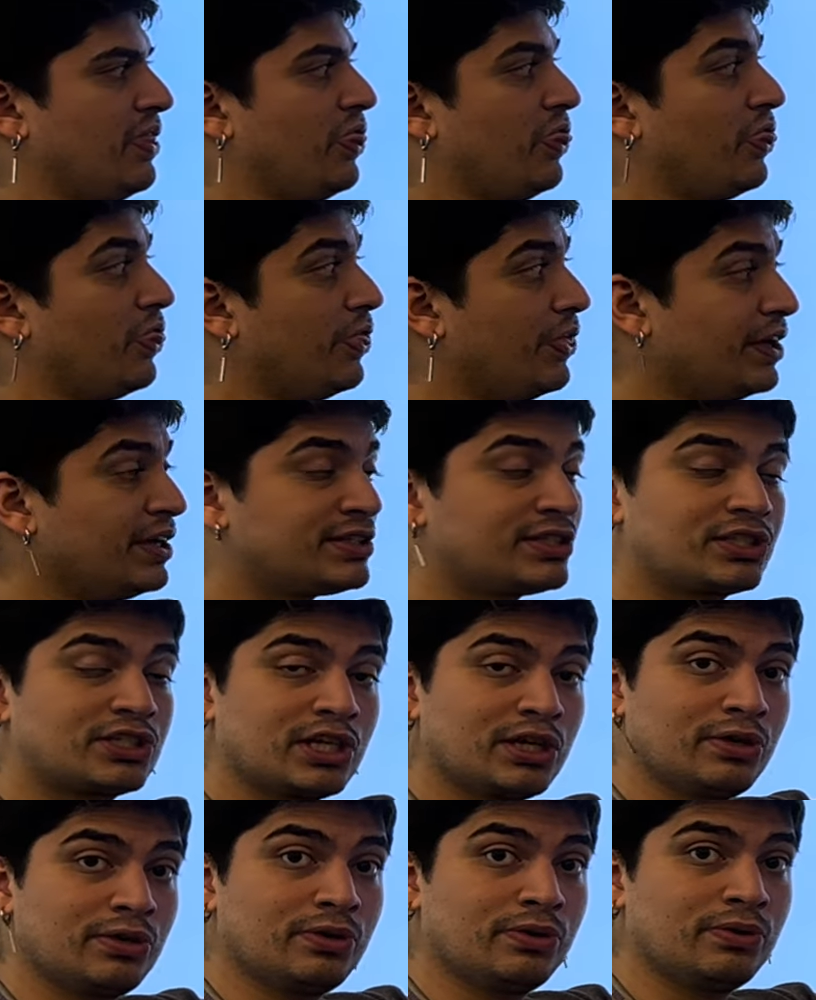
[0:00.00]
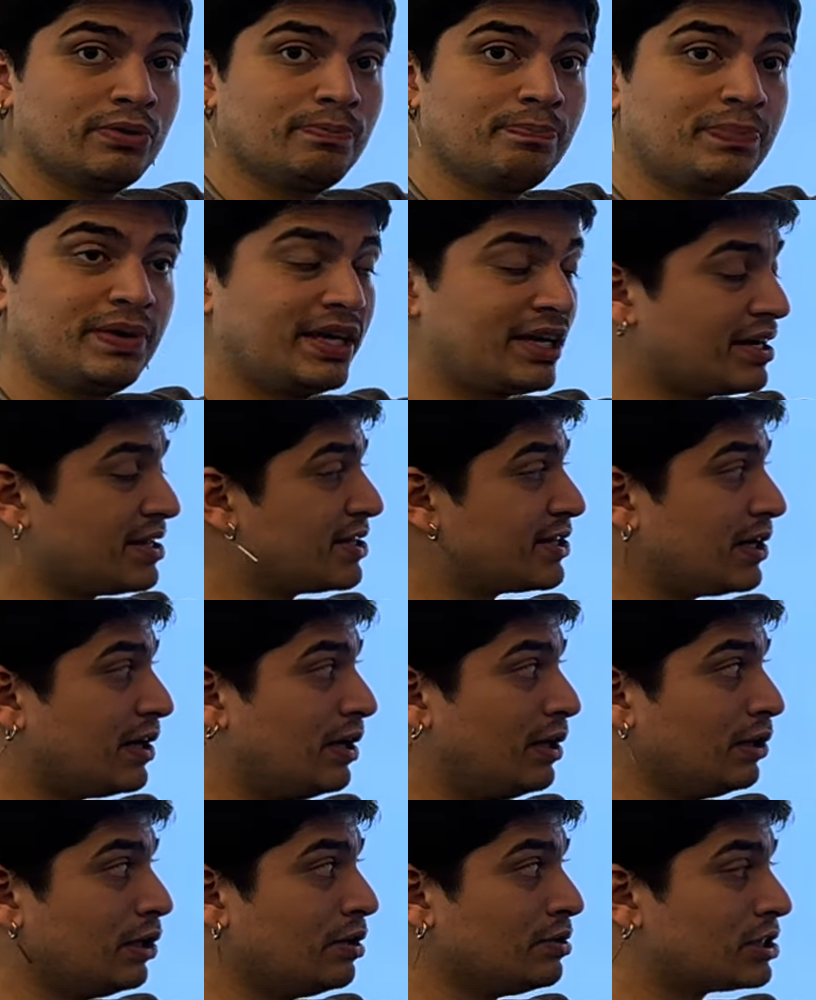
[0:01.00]
This too, because
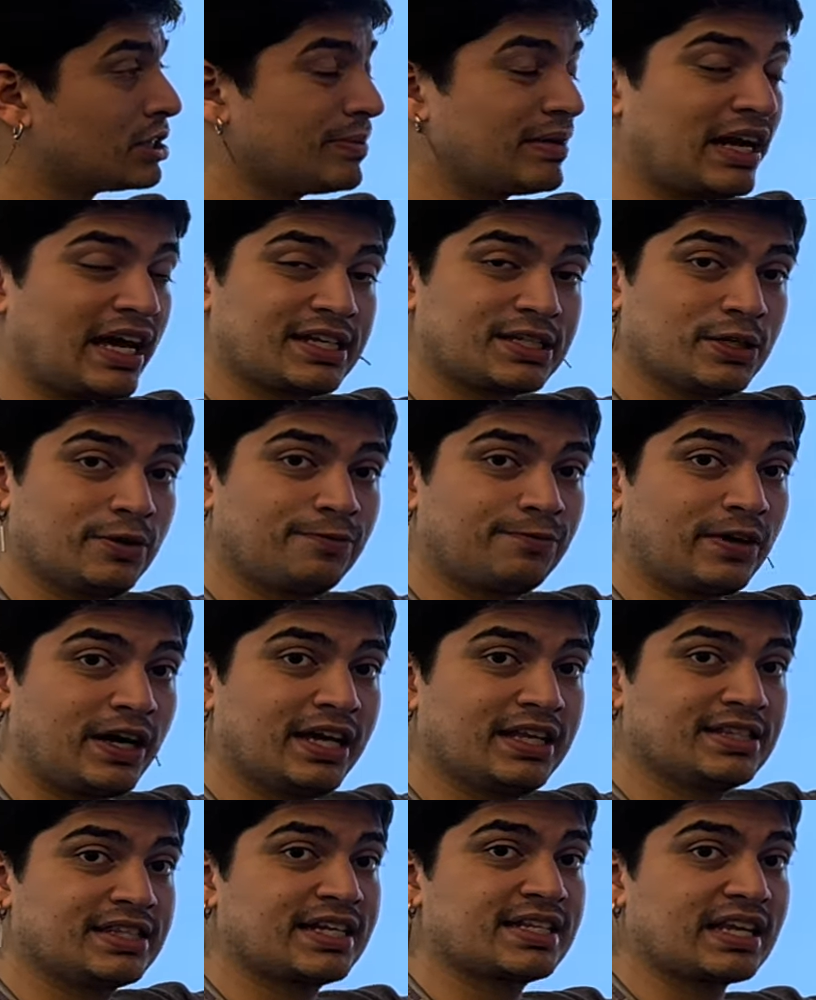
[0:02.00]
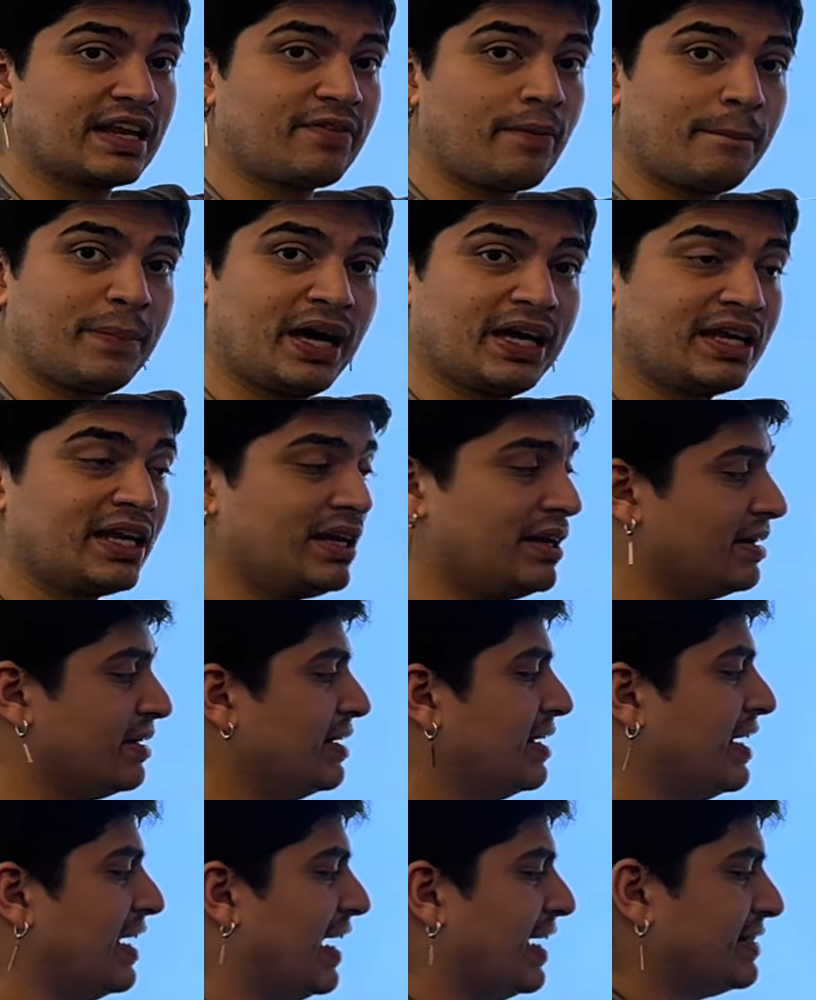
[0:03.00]
all lonesome and has no friends, it doesn't have a buddy,
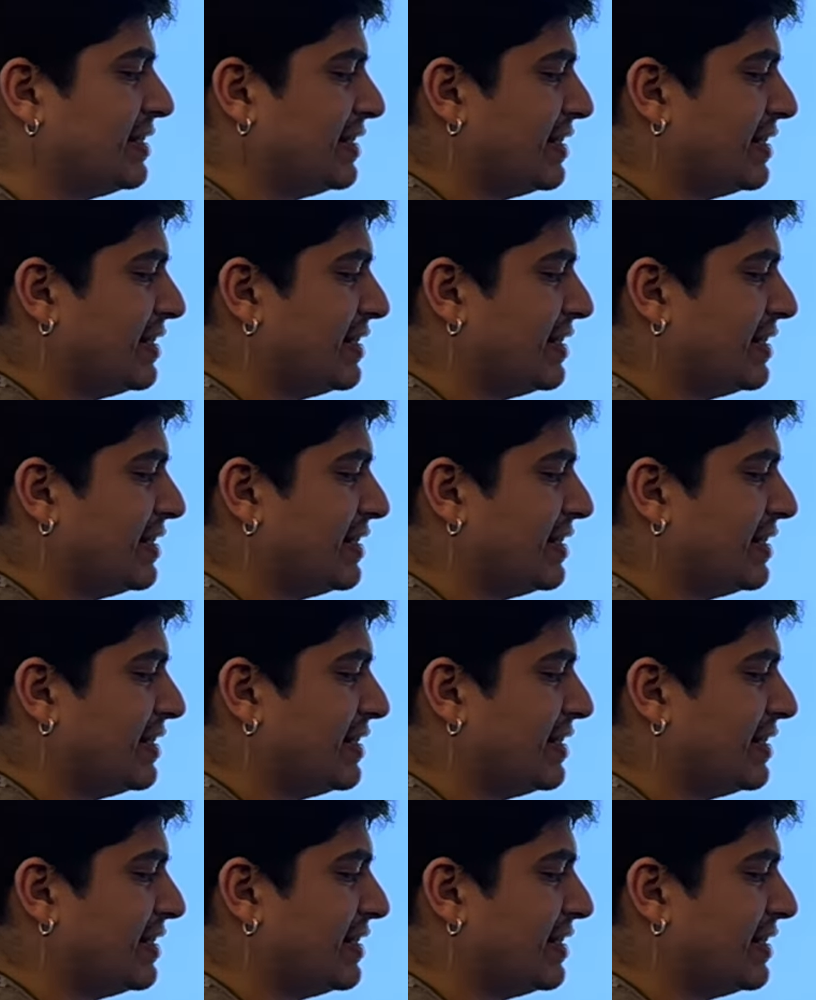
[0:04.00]
has to